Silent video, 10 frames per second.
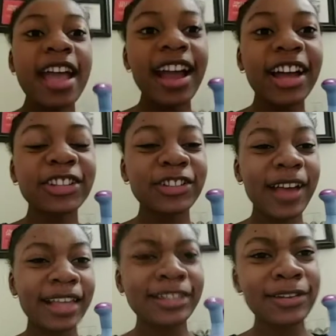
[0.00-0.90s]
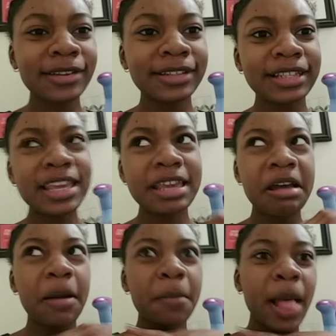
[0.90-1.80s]
Hey guys, so as you can
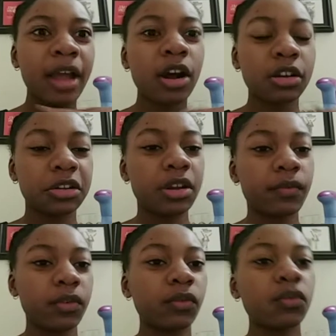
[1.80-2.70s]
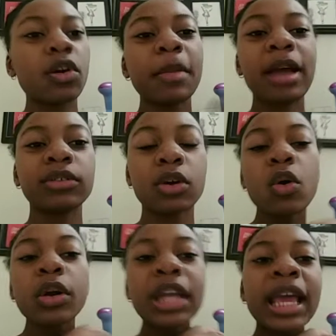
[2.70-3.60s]
see, I'm like on a different format
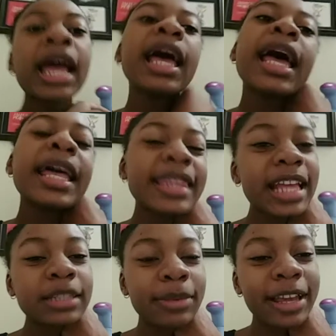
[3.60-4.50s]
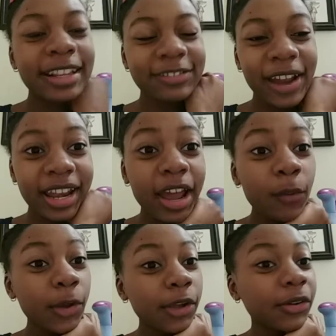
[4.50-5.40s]
recording, and that's because right
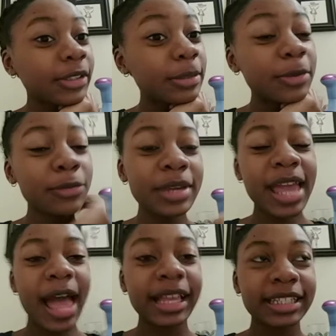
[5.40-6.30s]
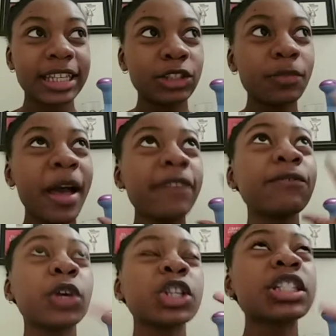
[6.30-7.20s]
now we're going to be reacting to my
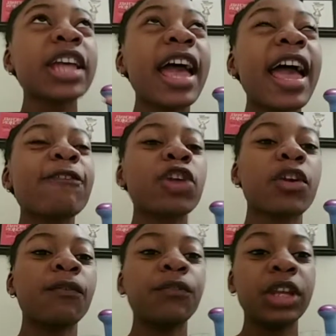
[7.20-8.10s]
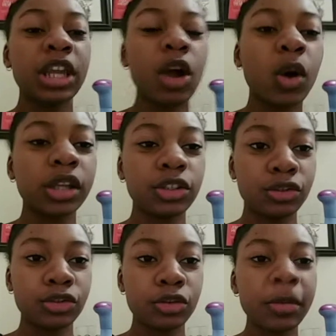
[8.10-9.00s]
first ever video on
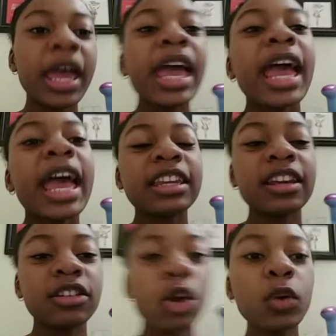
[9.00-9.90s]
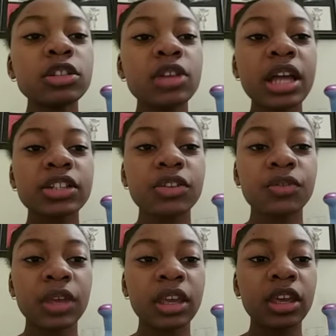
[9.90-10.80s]
YouTube. And I know what you guys are
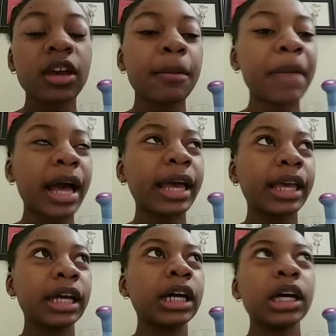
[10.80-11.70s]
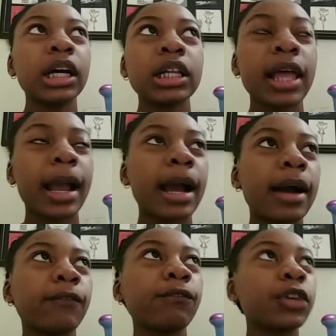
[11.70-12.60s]
thinking. My like
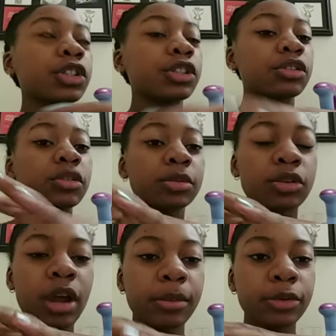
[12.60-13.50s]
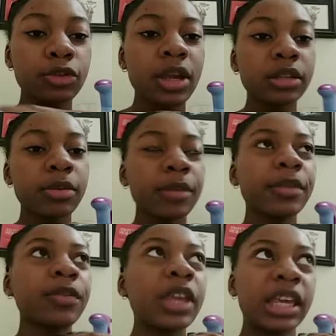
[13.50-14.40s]
first subscribers, you guys
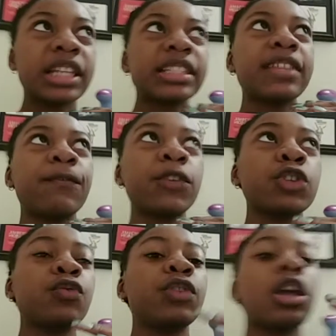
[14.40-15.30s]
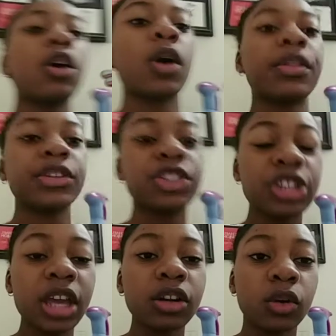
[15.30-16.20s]
probably think it's the first video on
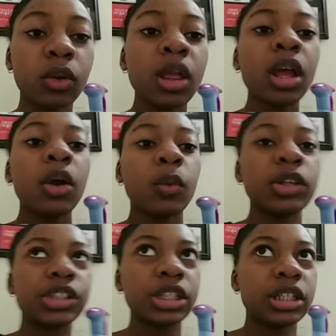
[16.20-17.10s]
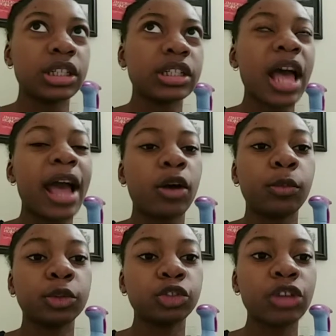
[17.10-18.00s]
this channel, which is I
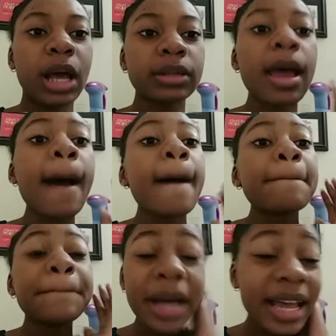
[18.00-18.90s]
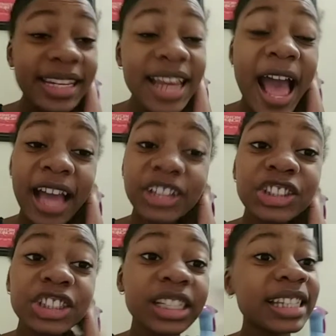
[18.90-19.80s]
Almost Drowned. But
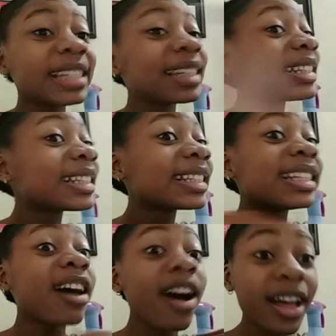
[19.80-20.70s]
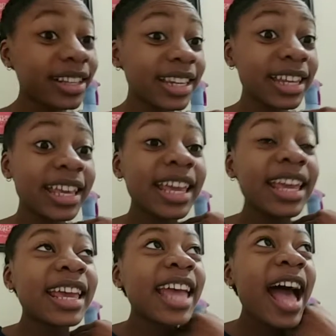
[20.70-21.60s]
actually, it's not.
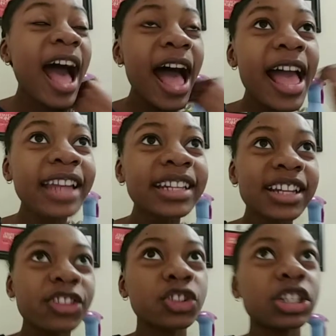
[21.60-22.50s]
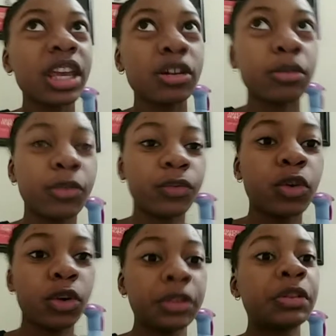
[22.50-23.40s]
I had another channel
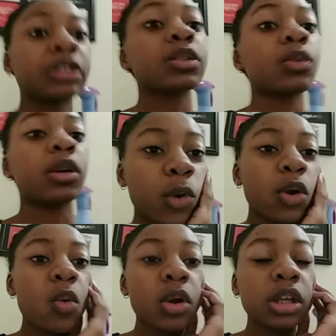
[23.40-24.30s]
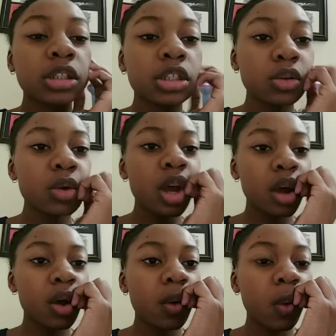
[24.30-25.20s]
before this one. We're going to
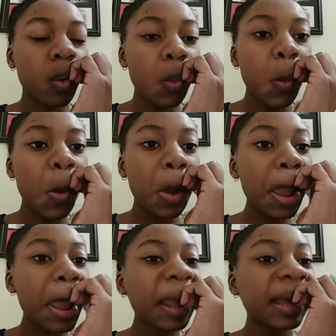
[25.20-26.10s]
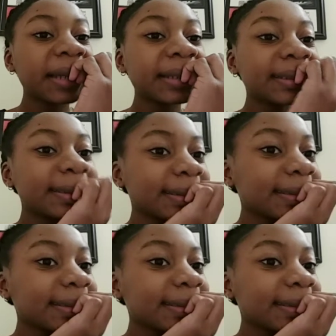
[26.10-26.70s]
go and